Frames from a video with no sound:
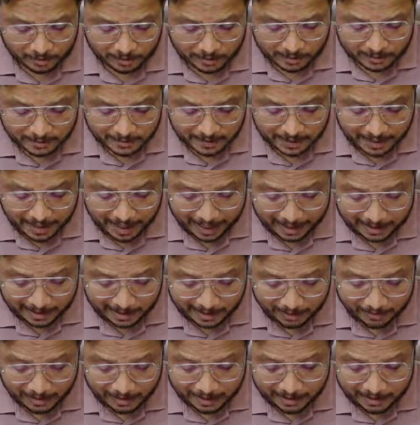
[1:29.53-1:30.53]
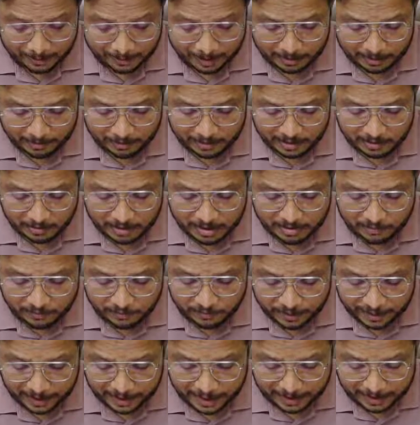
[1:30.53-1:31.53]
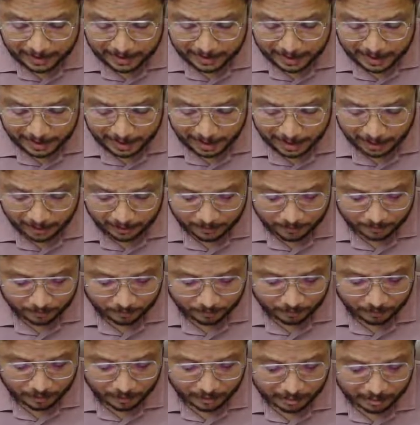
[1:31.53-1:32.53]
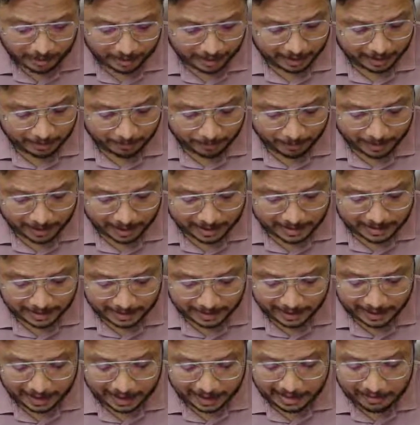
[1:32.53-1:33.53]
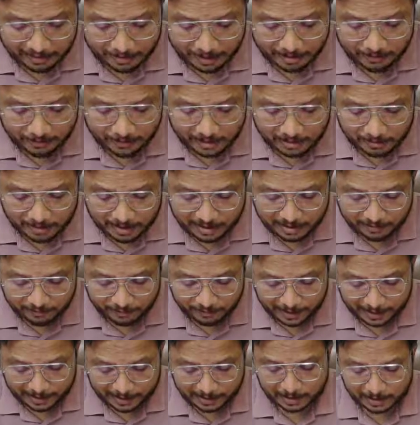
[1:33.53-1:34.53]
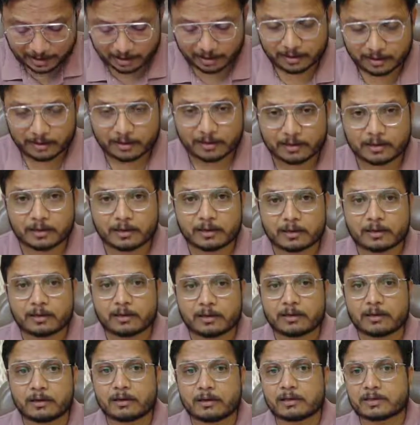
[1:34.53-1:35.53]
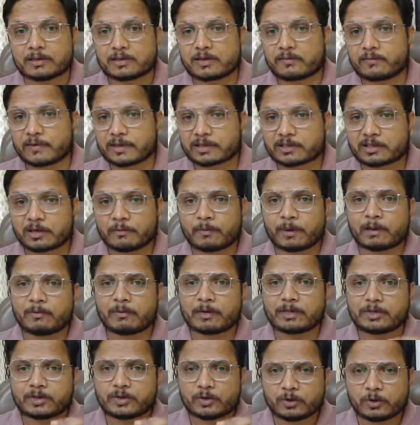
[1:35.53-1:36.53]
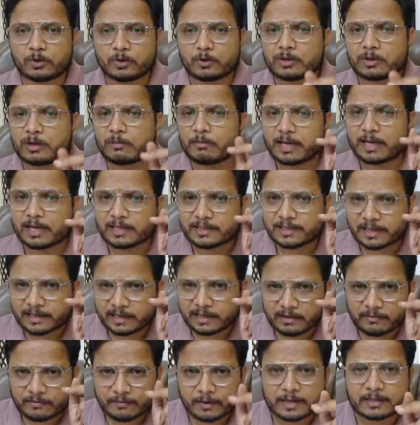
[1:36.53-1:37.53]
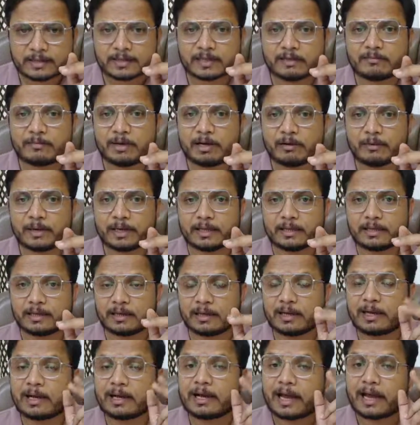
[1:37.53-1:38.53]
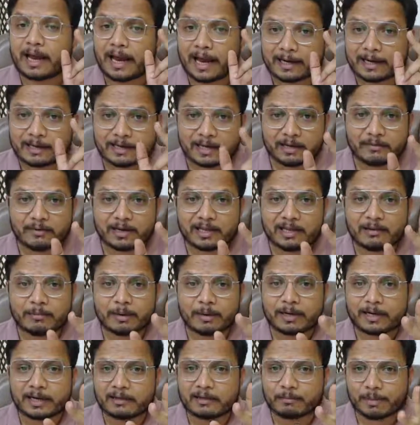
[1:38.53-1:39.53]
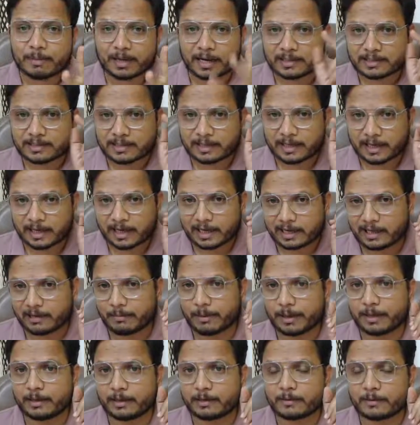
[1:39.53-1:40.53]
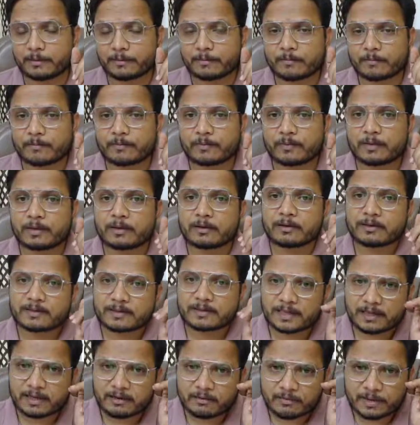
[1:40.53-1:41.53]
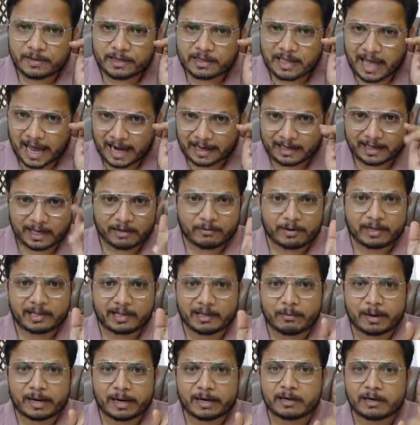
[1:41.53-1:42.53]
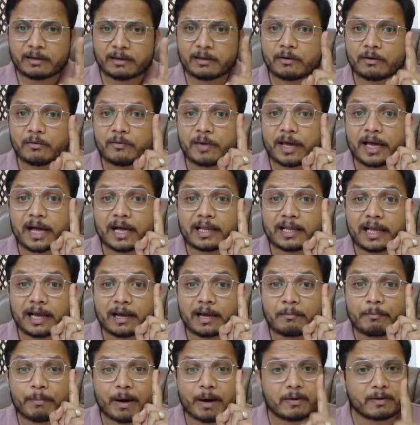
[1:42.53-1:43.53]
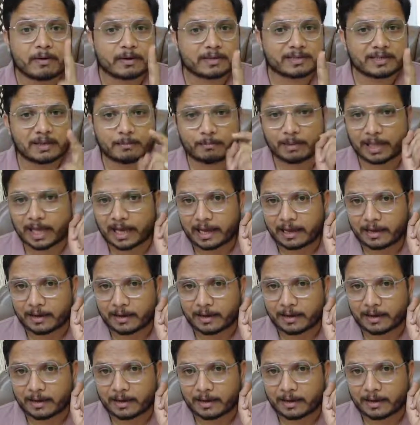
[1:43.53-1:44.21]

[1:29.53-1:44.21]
See, active element will be feed antenna and parasitic element will be reflector. So first of all, one should know the basic difference in between active element and parasitic element. See, with active element, we connect power supply,